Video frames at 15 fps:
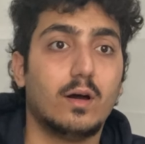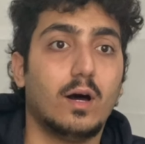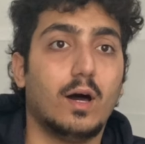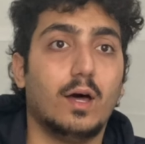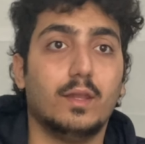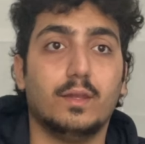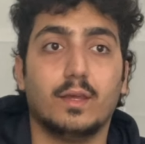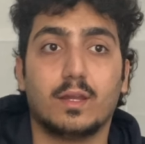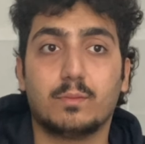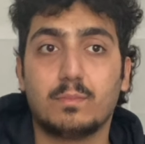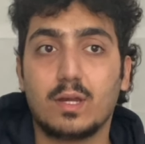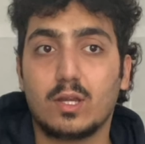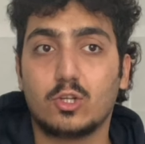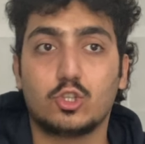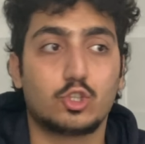and
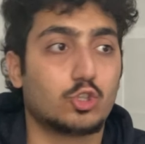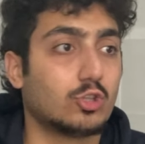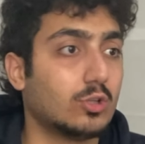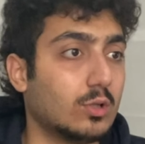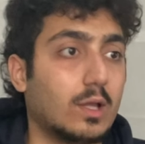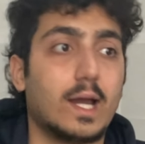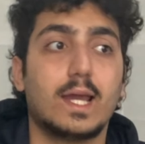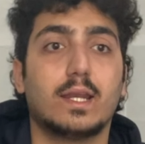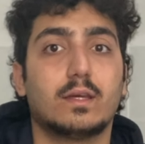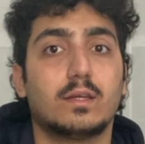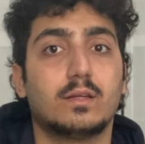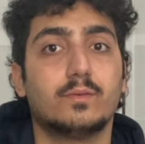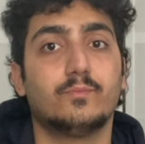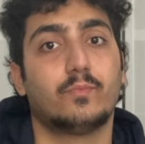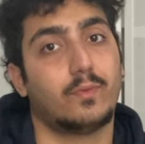animation,
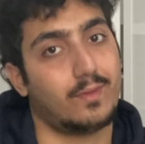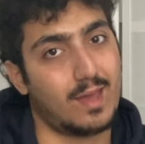lighting.